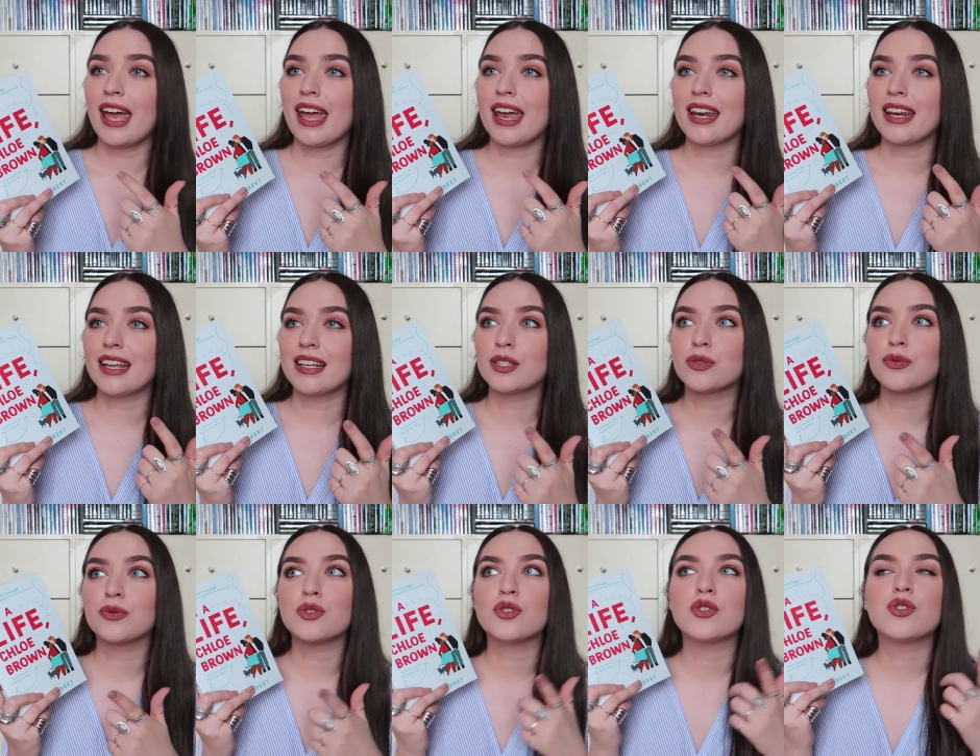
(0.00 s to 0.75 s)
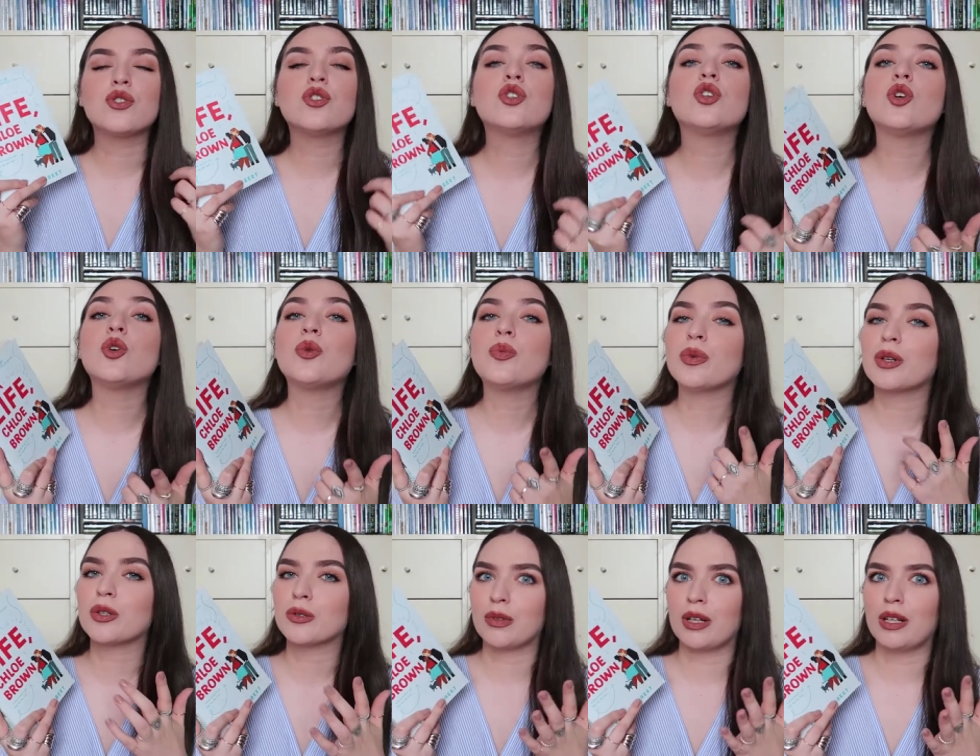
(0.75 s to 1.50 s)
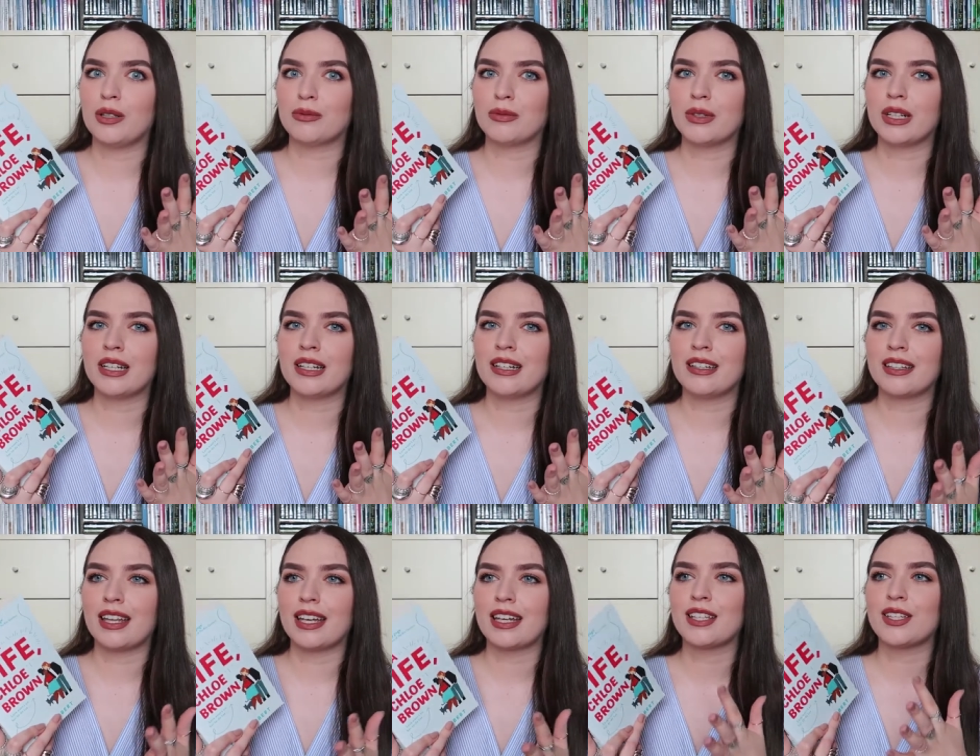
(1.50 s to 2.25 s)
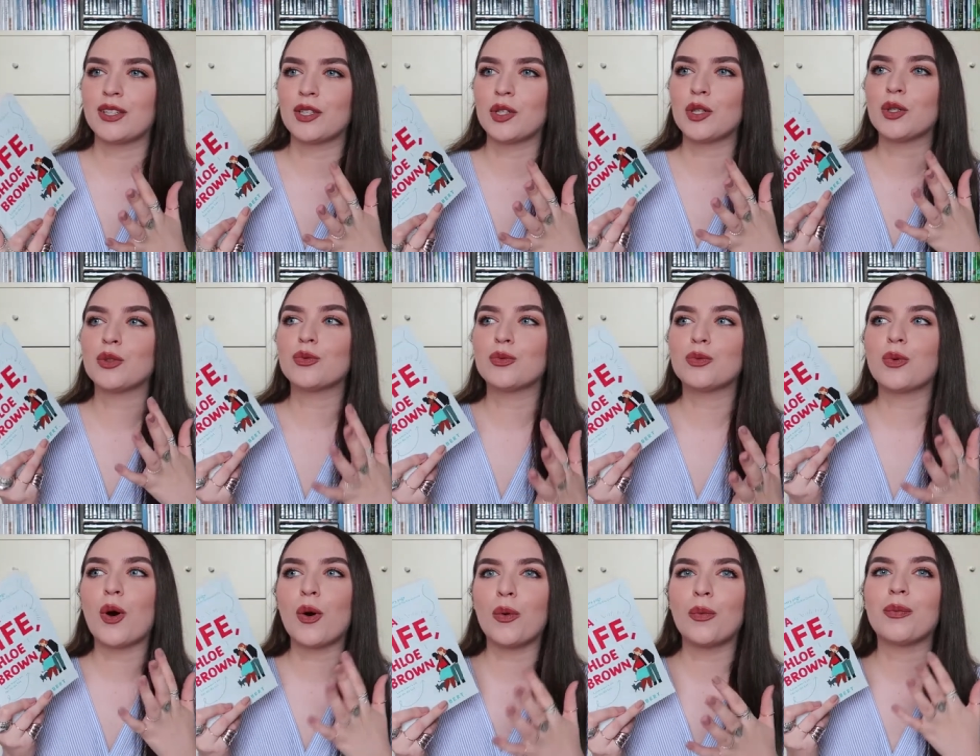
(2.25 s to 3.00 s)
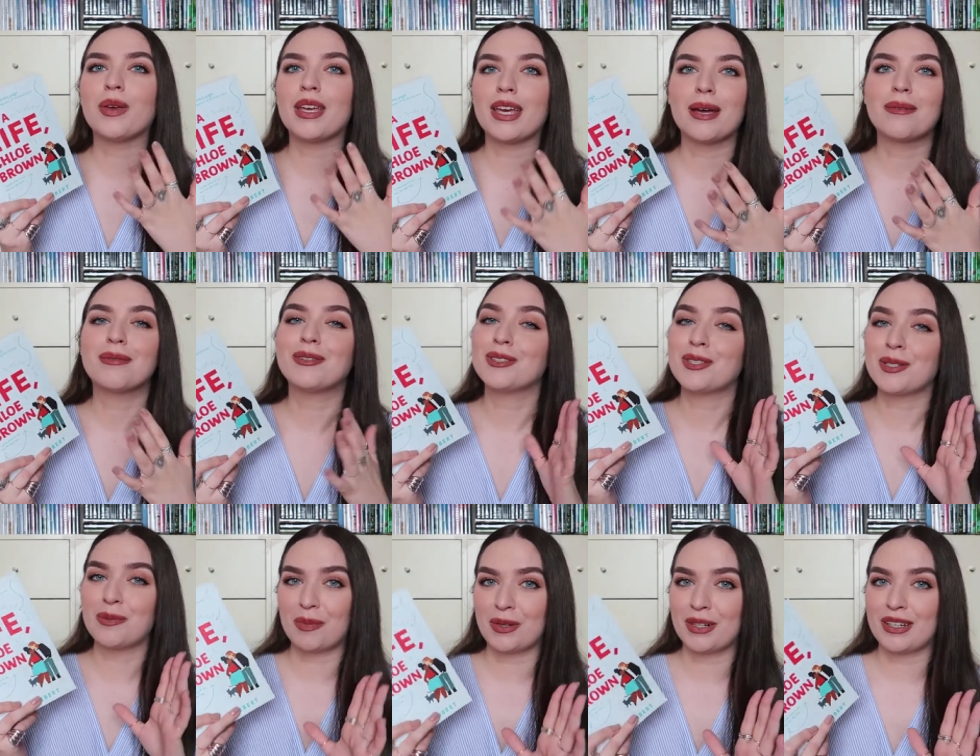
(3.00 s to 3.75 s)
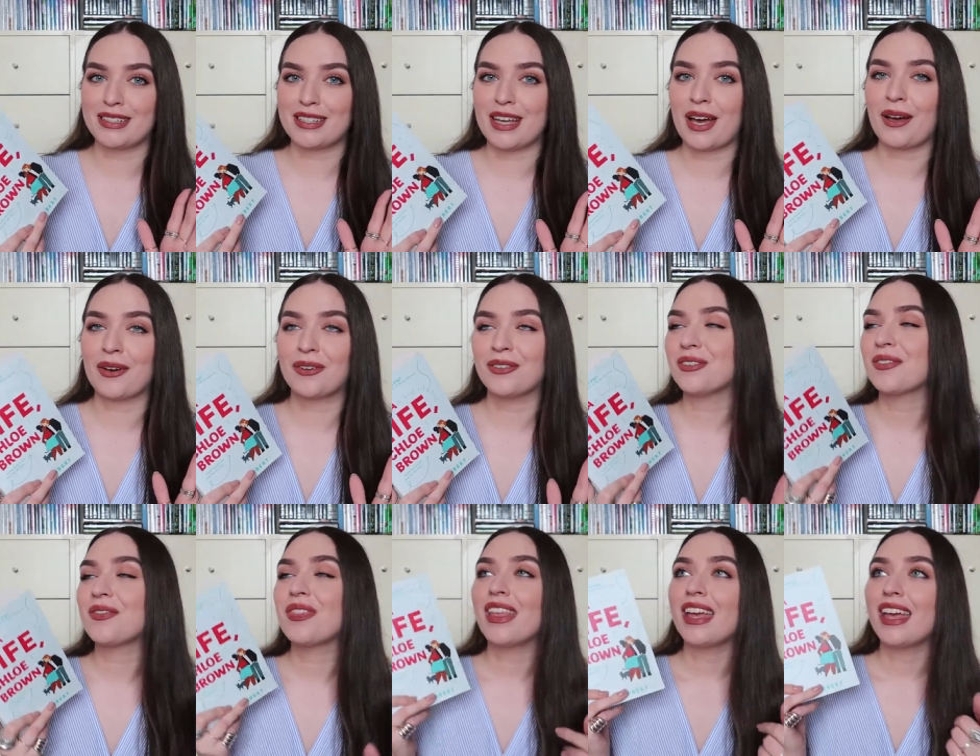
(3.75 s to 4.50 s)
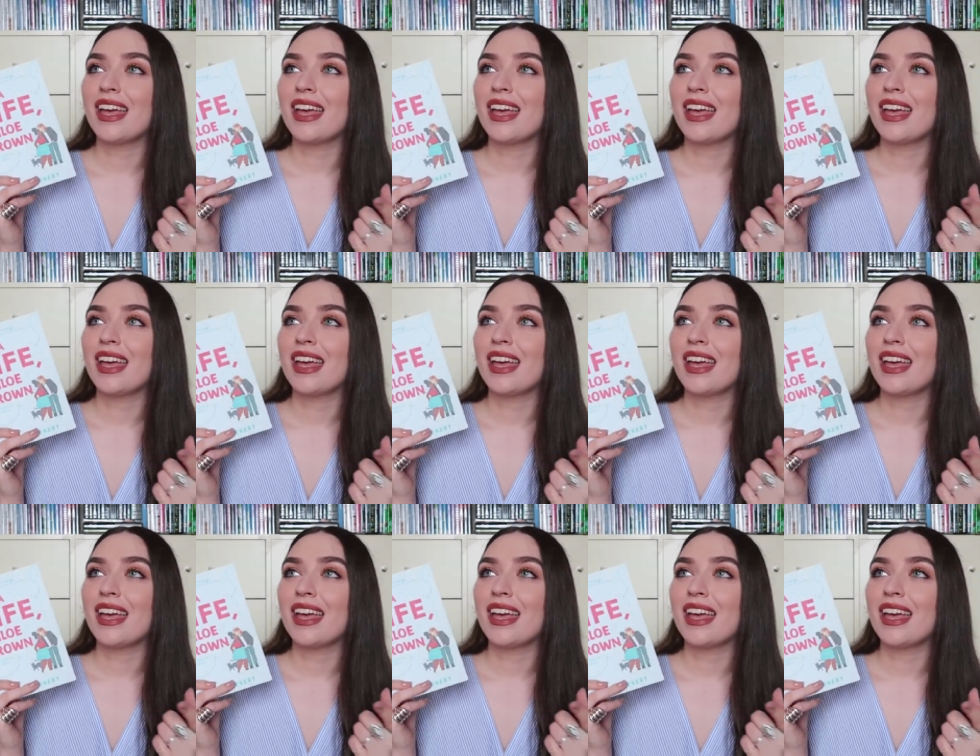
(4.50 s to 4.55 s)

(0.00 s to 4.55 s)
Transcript: It is super well written, like you won't be able to put it down.